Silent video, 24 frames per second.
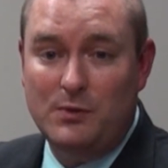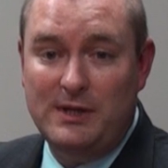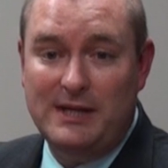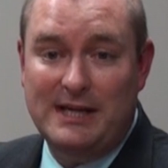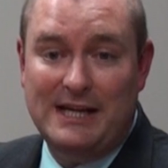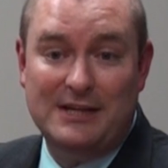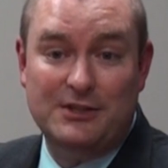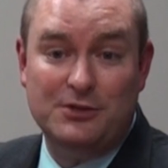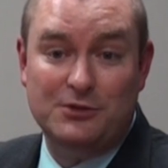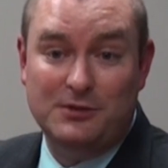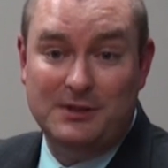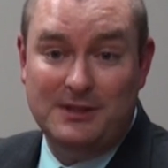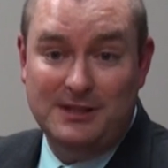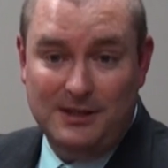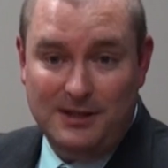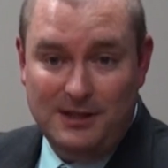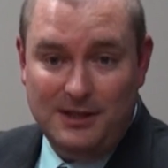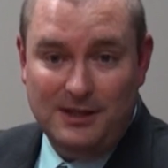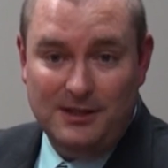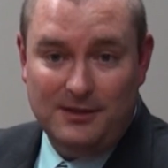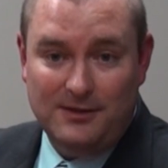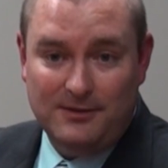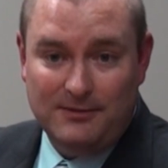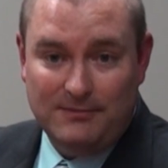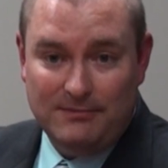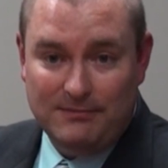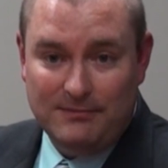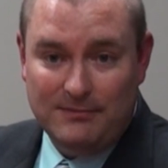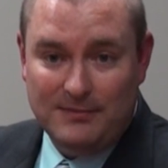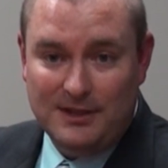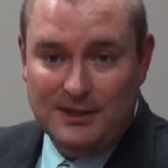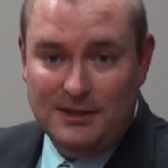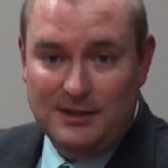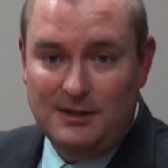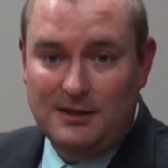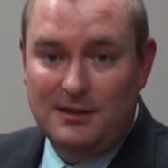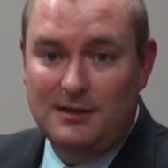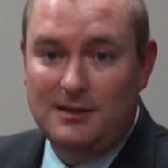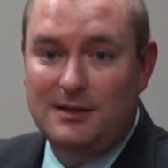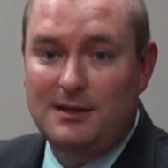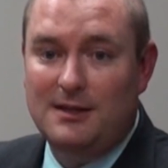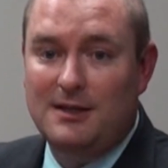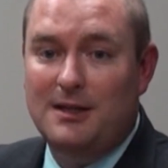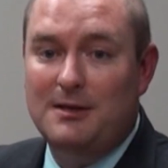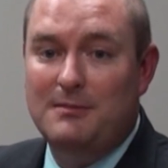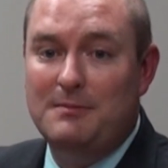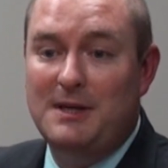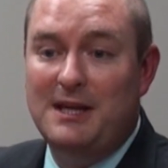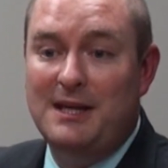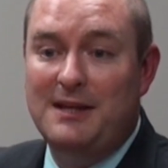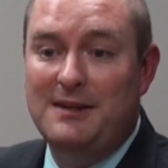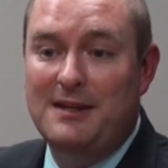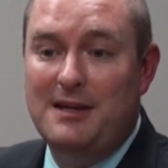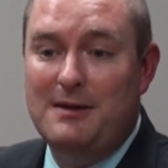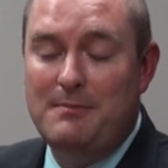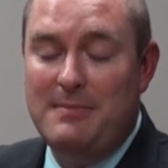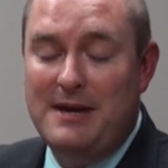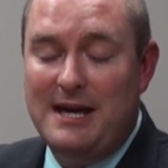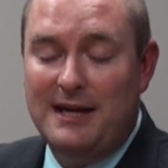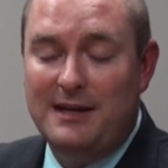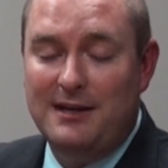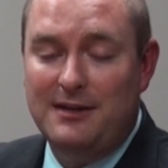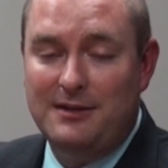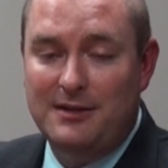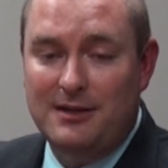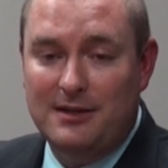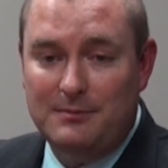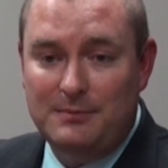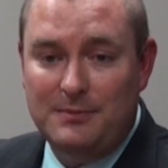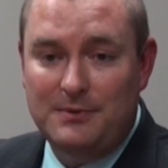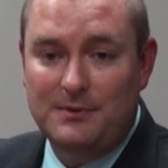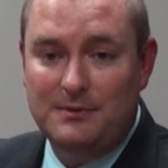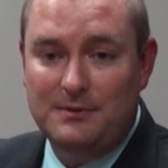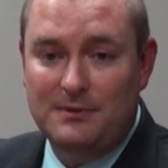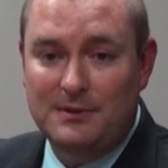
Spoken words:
we actually need, and they back it up.